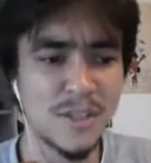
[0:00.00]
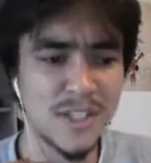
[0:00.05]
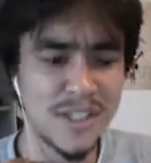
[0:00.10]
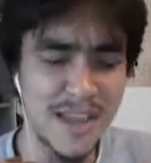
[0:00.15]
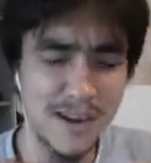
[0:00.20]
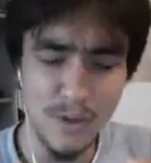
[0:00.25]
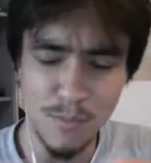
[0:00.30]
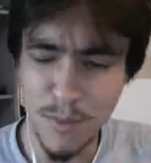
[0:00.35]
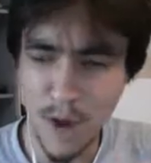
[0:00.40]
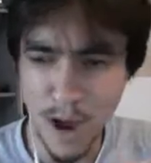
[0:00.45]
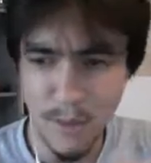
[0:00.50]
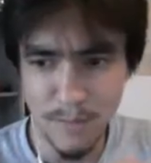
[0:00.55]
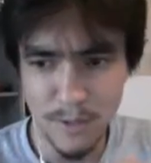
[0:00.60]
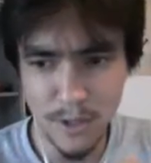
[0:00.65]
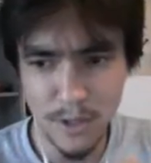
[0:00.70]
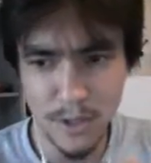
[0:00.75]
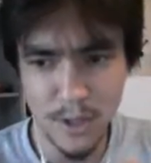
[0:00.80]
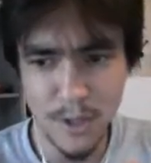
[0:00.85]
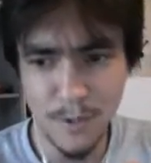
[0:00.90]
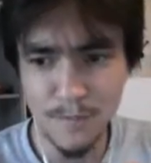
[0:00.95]
standard
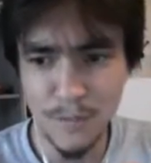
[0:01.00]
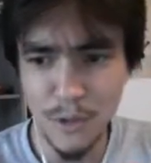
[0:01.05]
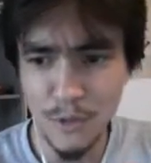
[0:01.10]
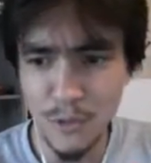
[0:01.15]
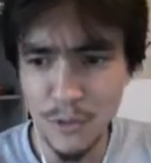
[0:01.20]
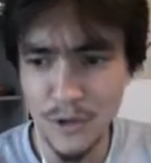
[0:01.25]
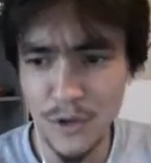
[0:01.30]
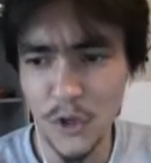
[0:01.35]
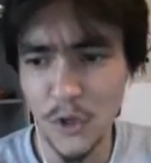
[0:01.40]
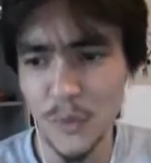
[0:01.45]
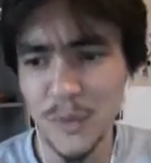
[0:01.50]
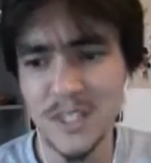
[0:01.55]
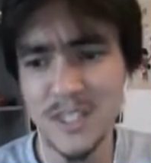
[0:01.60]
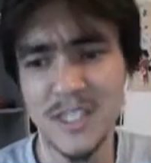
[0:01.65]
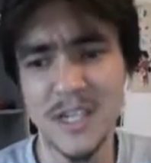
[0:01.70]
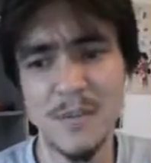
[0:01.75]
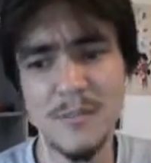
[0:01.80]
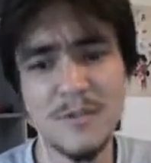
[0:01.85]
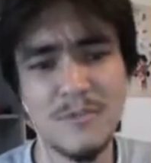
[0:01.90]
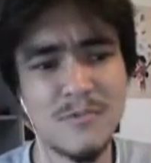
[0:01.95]
pauper youth tournaments
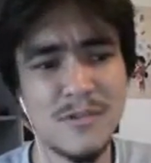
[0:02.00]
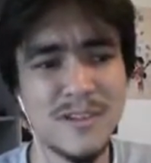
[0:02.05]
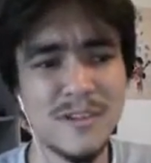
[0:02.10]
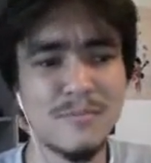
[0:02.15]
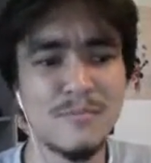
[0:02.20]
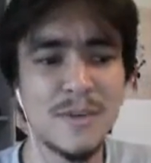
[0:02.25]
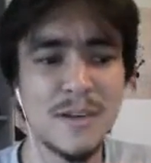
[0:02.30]
that I've been running,